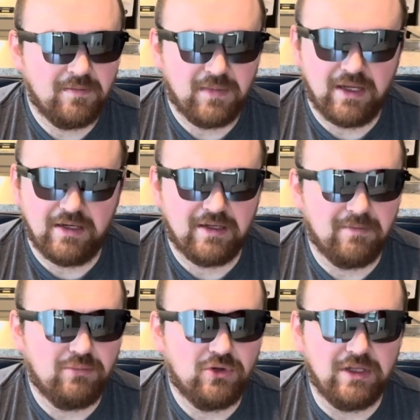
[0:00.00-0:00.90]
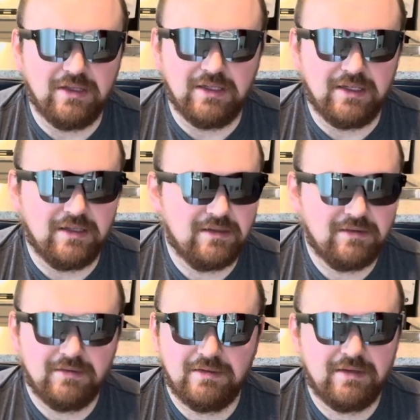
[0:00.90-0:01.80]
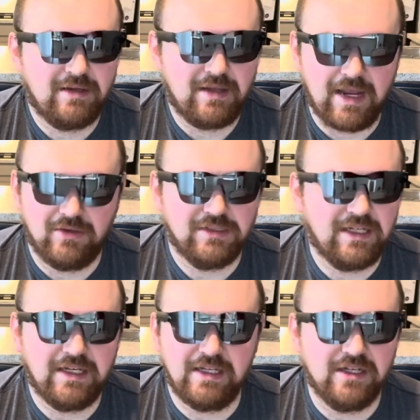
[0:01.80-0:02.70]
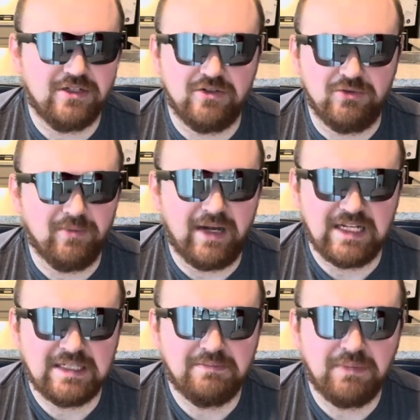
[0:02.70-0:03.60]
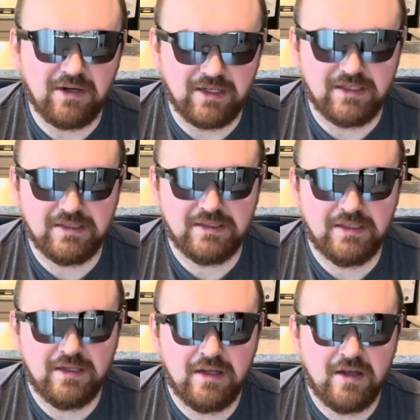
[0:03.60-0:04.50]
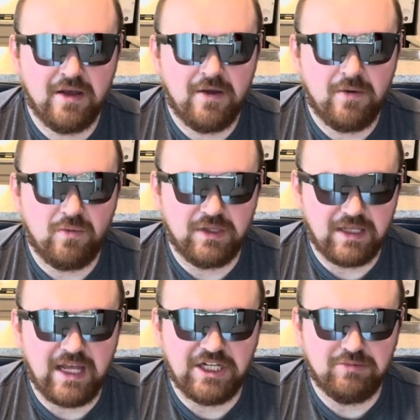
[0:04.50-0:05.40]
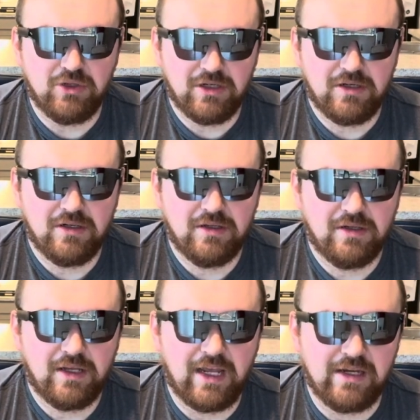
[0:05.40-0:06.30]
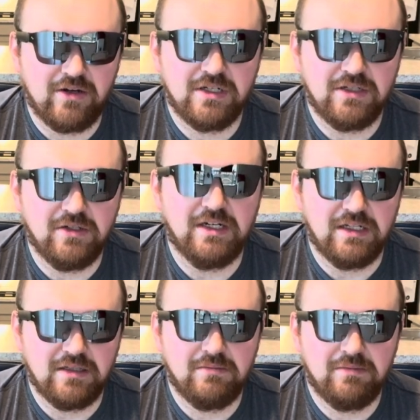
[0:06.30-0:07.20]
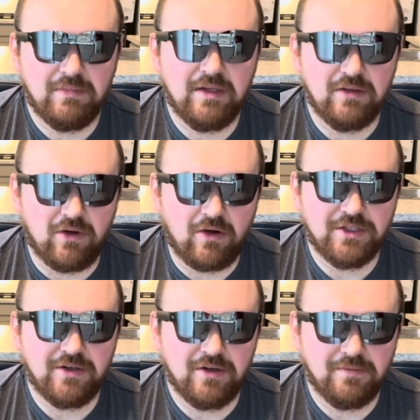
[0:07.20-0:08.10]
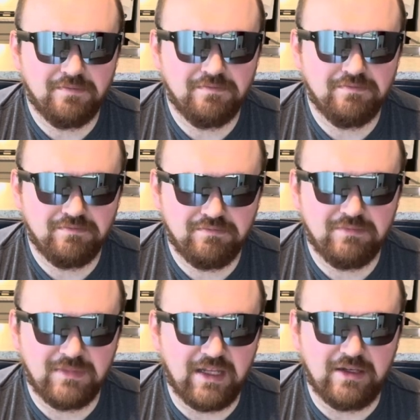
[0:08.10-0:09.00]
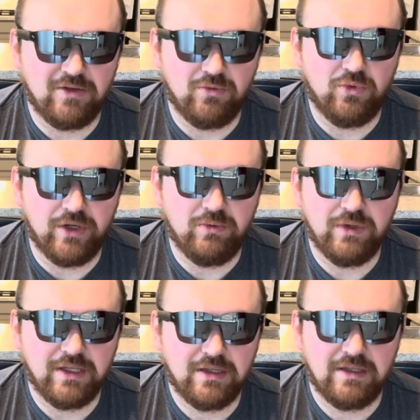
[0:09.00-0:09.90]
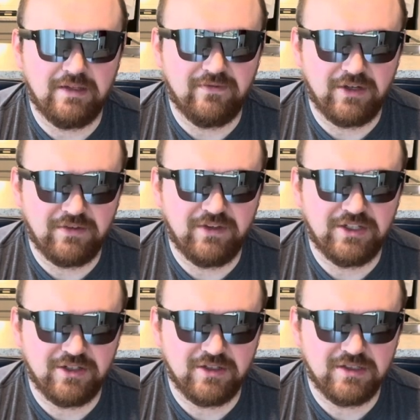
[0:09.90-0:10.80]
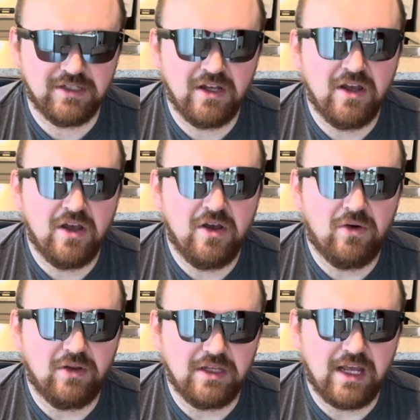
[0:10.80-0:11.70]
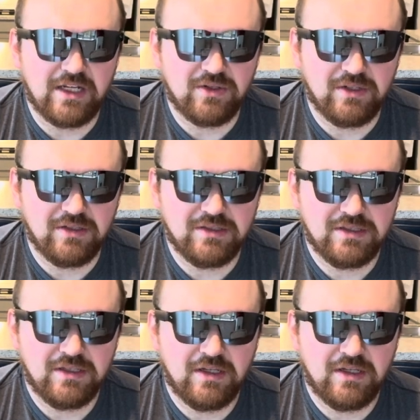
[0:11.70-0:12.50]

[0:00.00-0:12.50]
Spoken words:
And it completely handles any issue you might experience with edge blur. And you're still getting larger than you would with the Vichers or the X-Reals